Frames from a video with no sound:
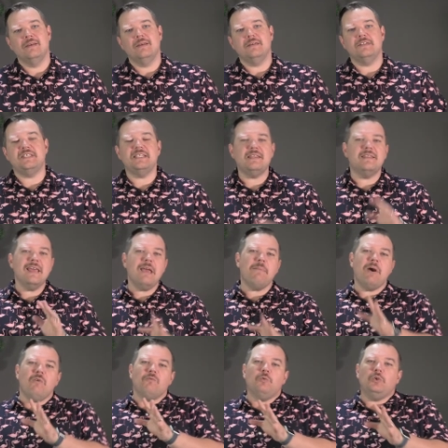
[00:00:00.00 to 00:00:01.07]
You see, the thing
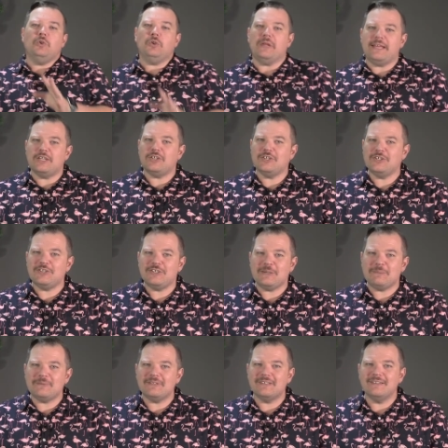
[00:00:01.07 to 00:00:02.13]
about
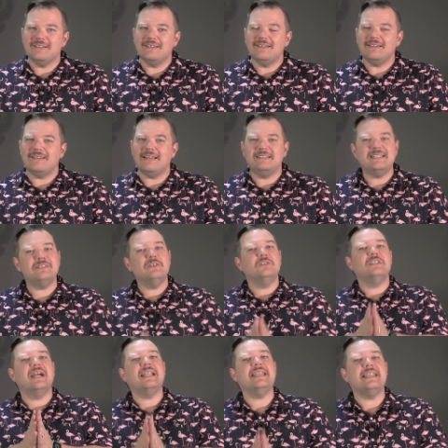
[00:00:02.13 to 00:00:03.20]
relationships is that they're
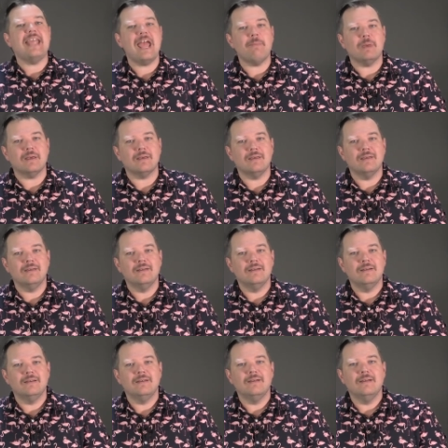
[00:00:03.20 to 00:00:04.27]
dynamic.
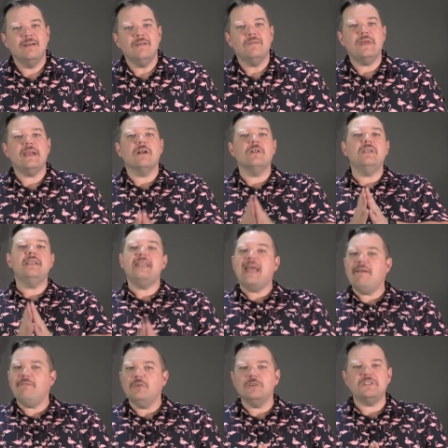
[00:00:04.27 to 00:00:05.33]
They are
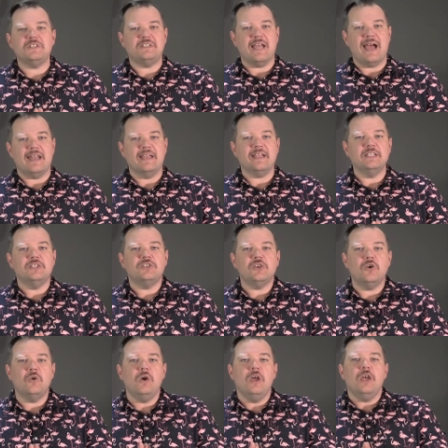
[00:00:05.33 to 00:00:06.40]
never static, and
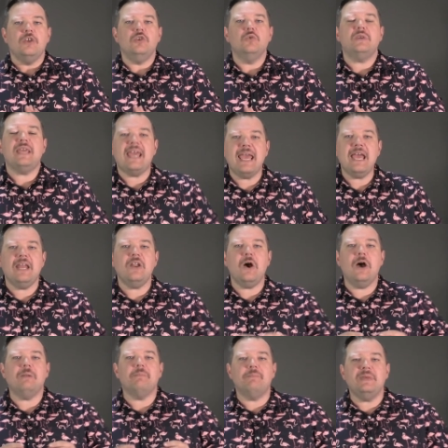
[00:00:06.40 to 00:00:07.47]
so you
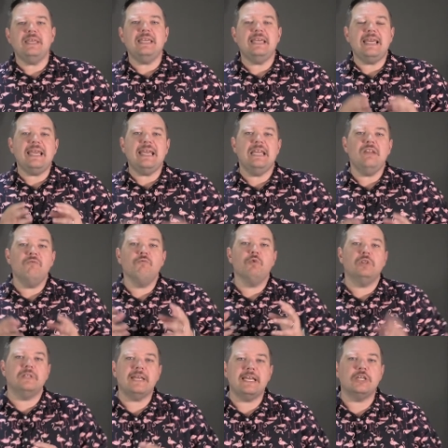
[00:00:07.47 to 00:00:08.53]
cannot be in
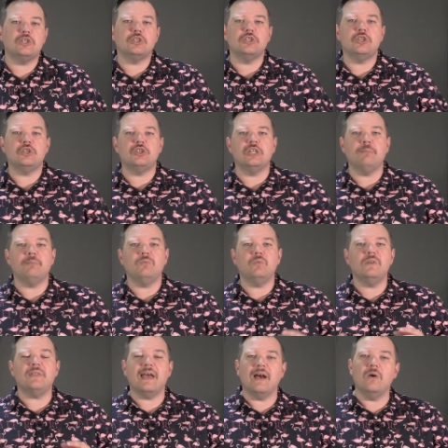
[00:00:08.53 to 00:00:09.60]
relationship
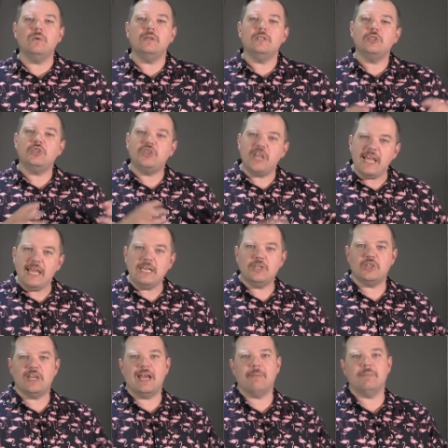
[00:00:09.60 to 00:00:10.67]
without change
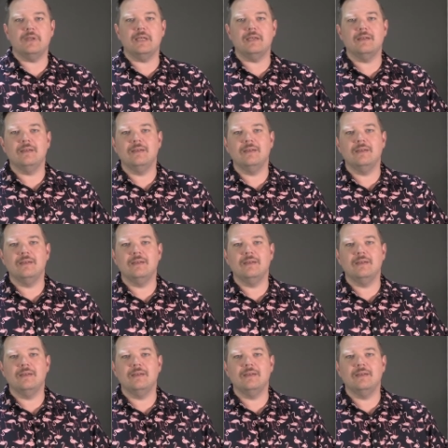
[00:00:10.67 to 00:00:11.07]
happening.